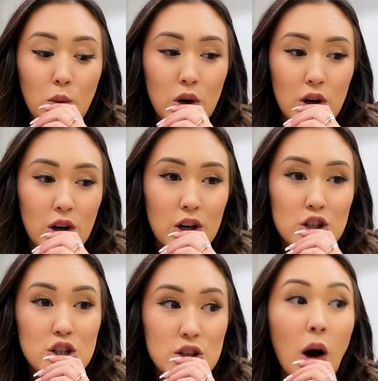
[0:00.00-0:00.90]
were
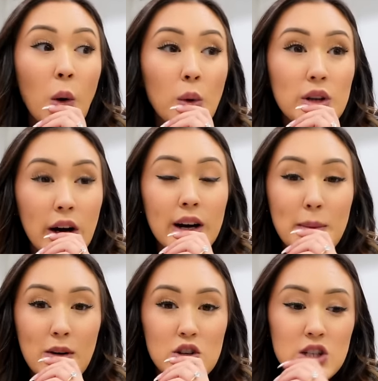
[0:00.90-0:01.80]
so good
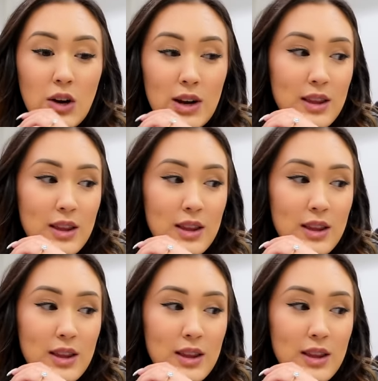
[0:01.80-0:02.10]
about sharing